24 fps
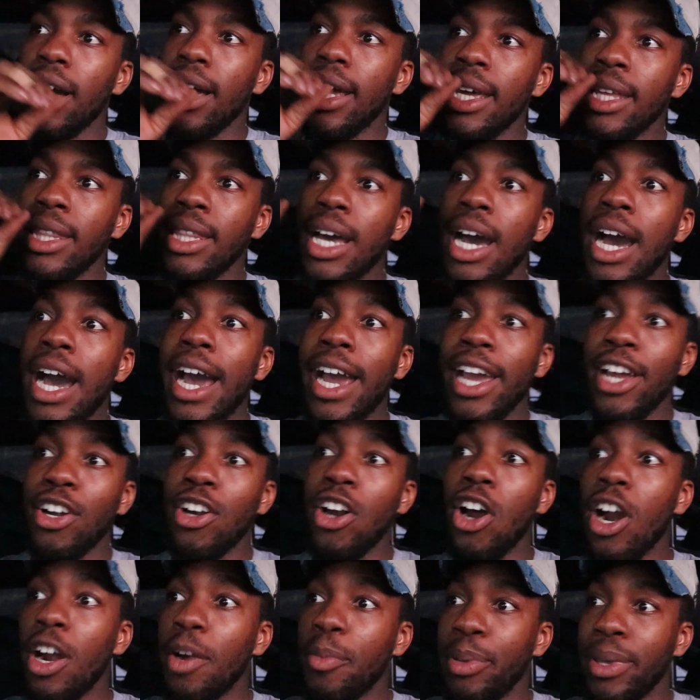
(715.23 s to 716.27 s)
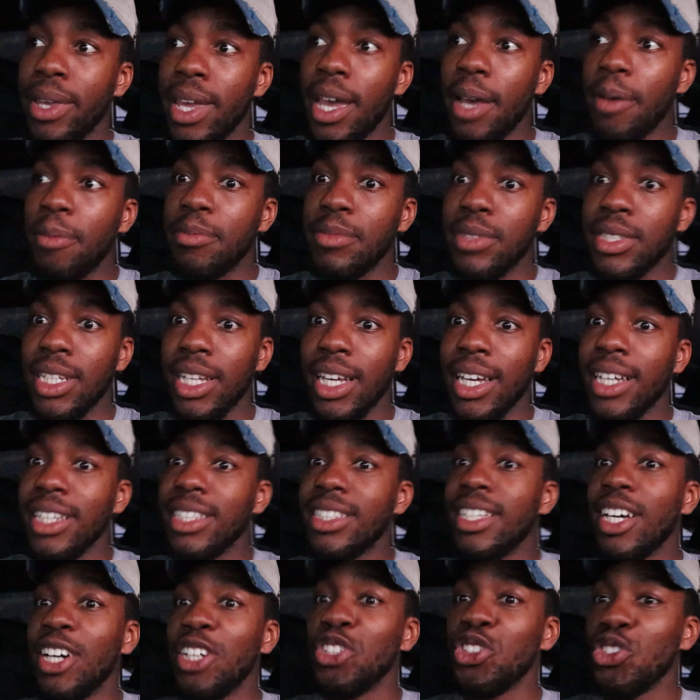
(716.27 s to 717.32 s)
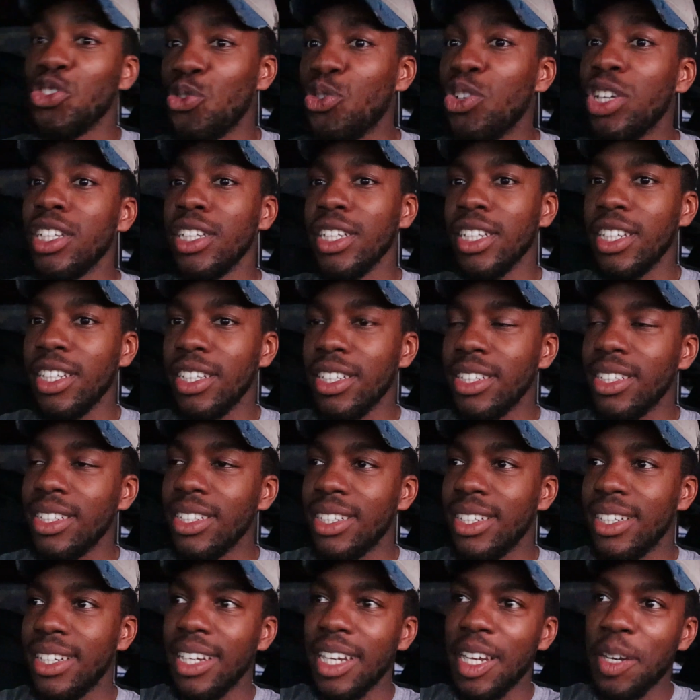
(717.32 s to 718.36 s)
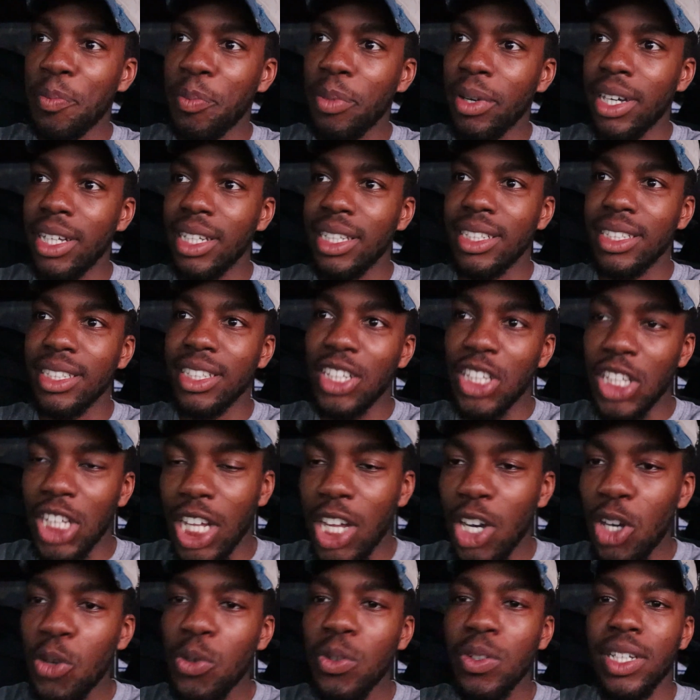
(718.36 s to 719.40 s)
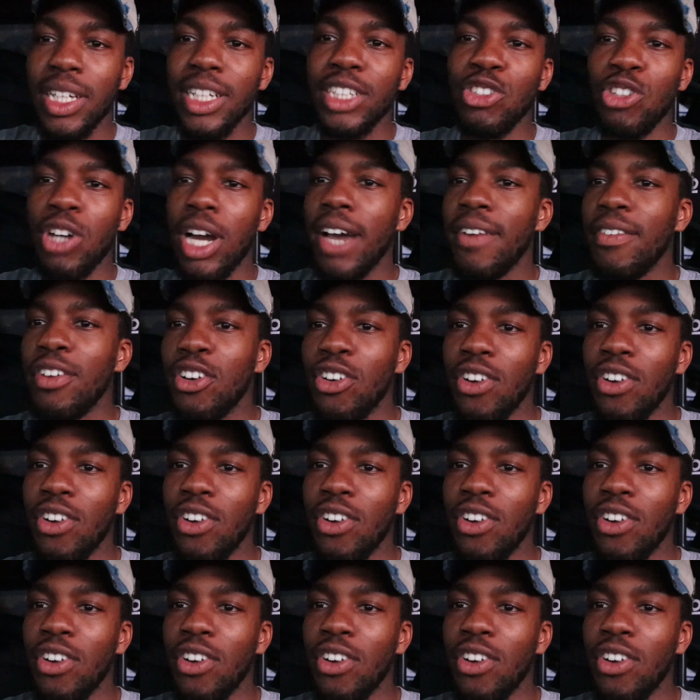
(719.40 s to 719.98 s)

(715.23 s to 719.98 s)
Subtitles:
in the higher RPMs. Like, it sounds really good. But low, like driving